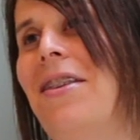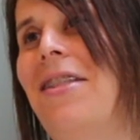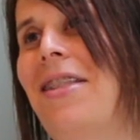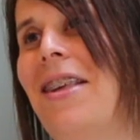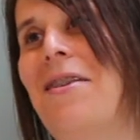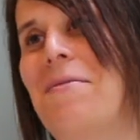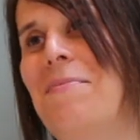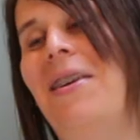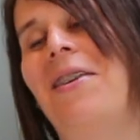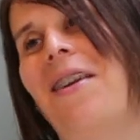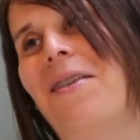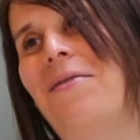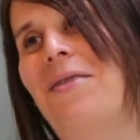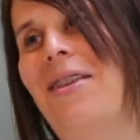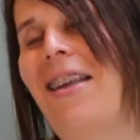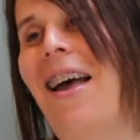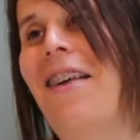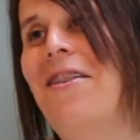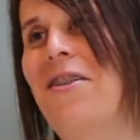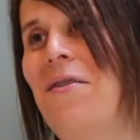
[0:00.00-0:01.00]
is 6 million
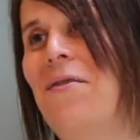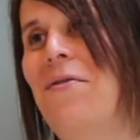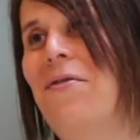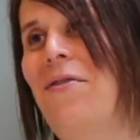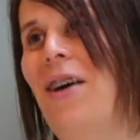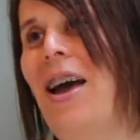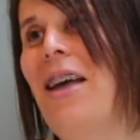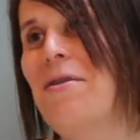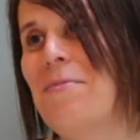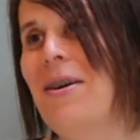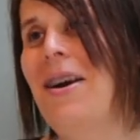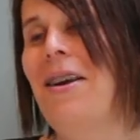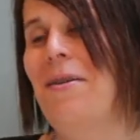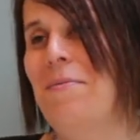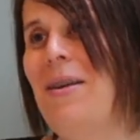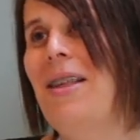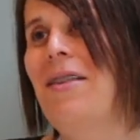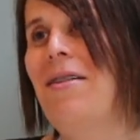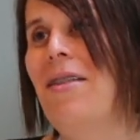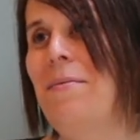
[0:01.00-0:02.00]
advertisers on Facebook.
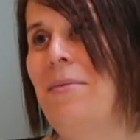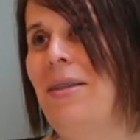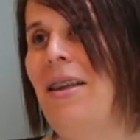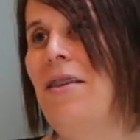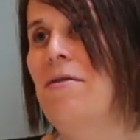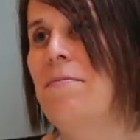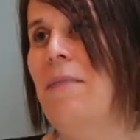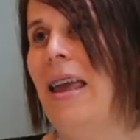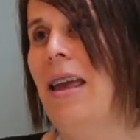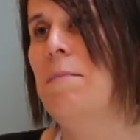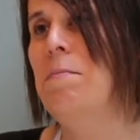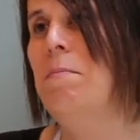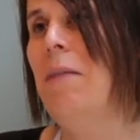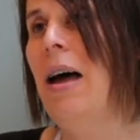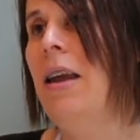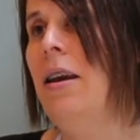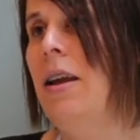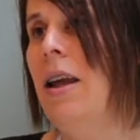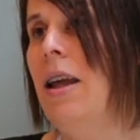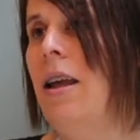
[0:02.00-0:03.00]
It means somebody is making
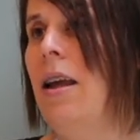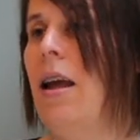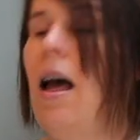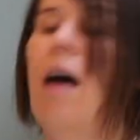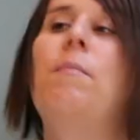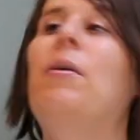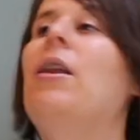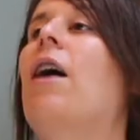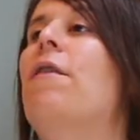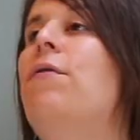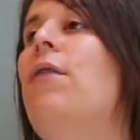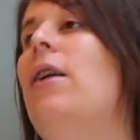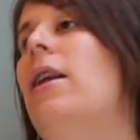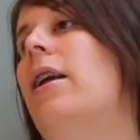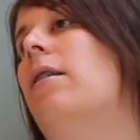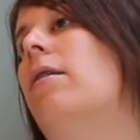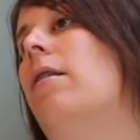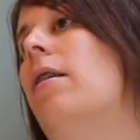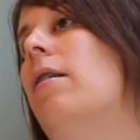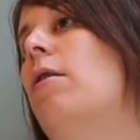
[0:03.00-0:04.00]
money. I mean,
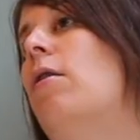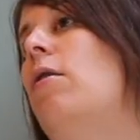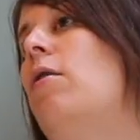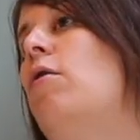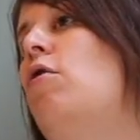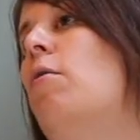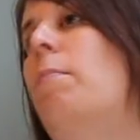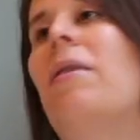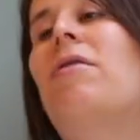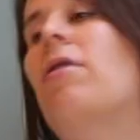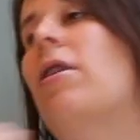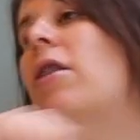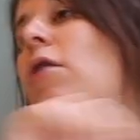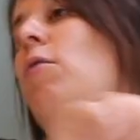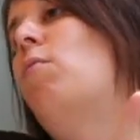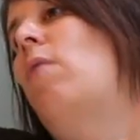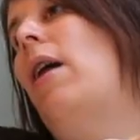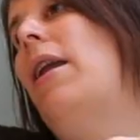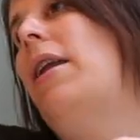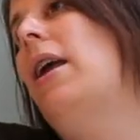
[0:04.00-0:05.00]
affiliate, you're
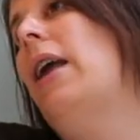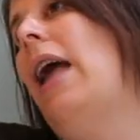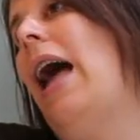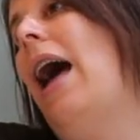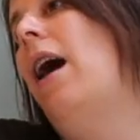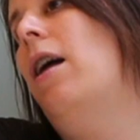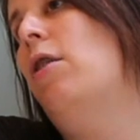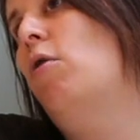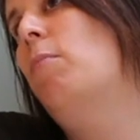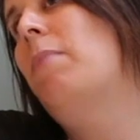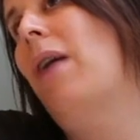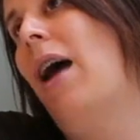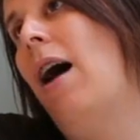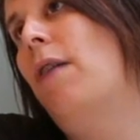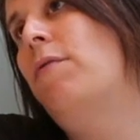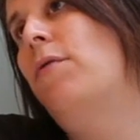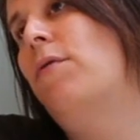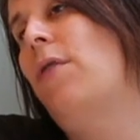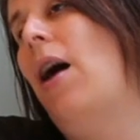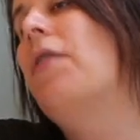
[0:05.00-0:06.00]
basically running ads on
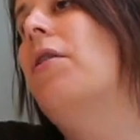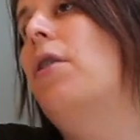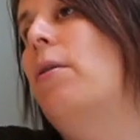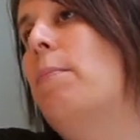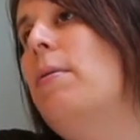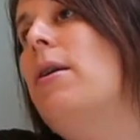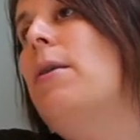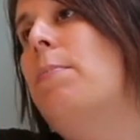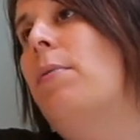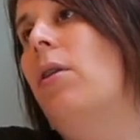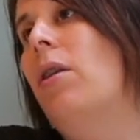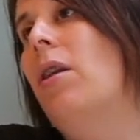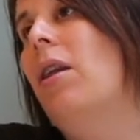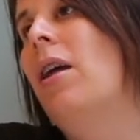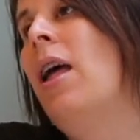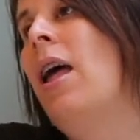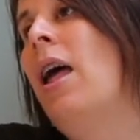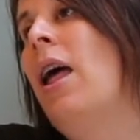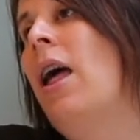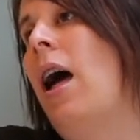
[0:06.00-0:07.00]
behalf of other people.
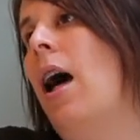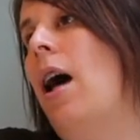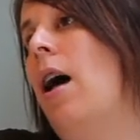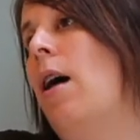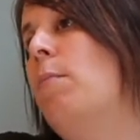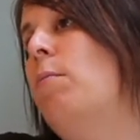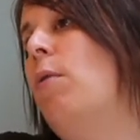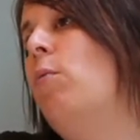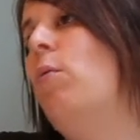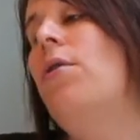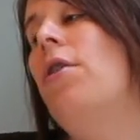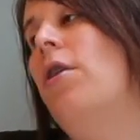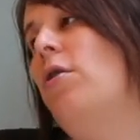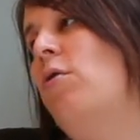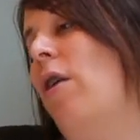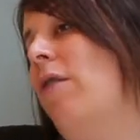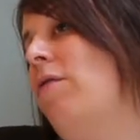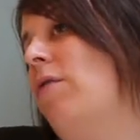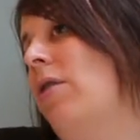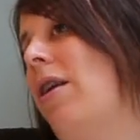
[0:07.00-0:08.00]
Whether
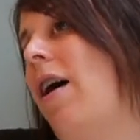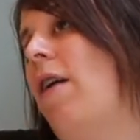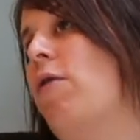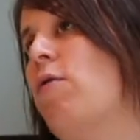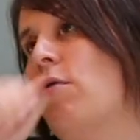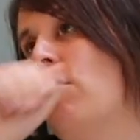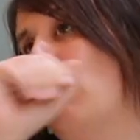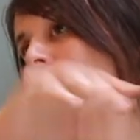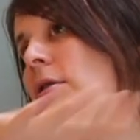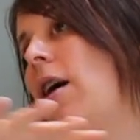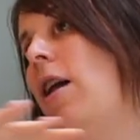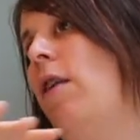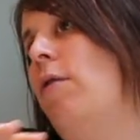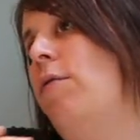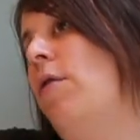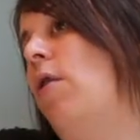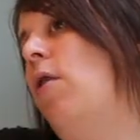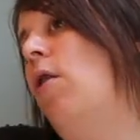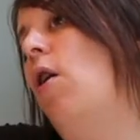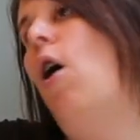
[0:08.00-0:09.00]
you advertise for
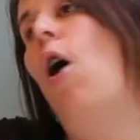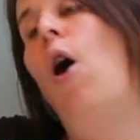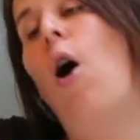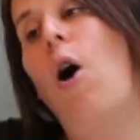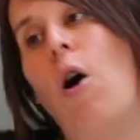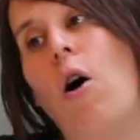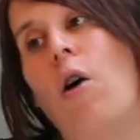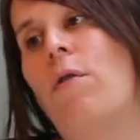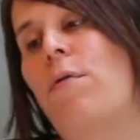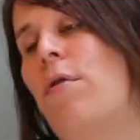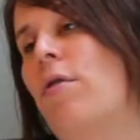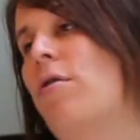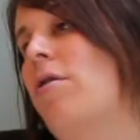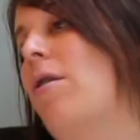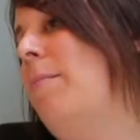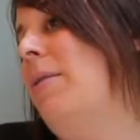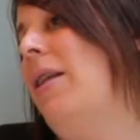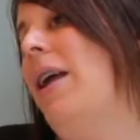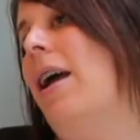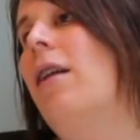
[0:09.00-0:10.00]
yourself or for
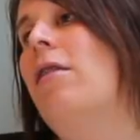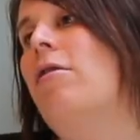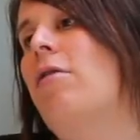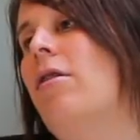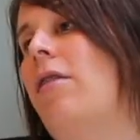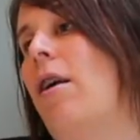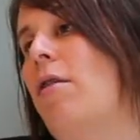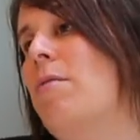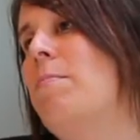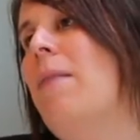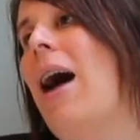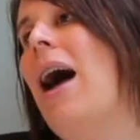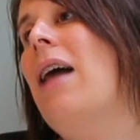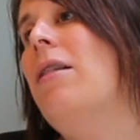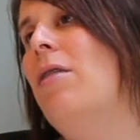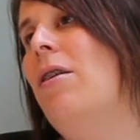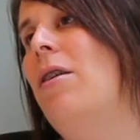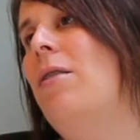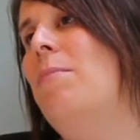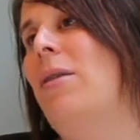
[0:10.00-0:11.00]
somebody else, it doesn't
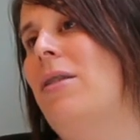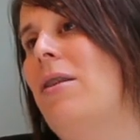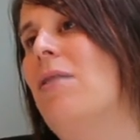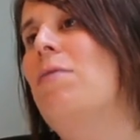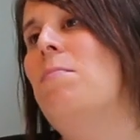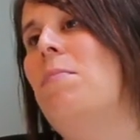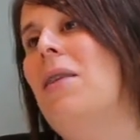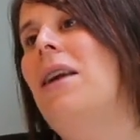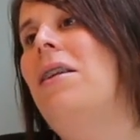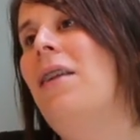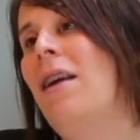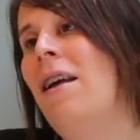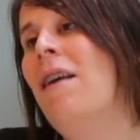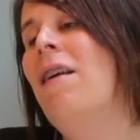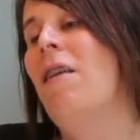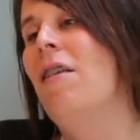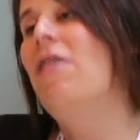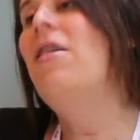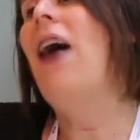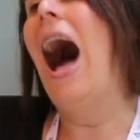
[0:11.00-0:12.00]
matter, but it means
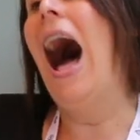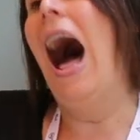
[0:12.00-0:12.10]
there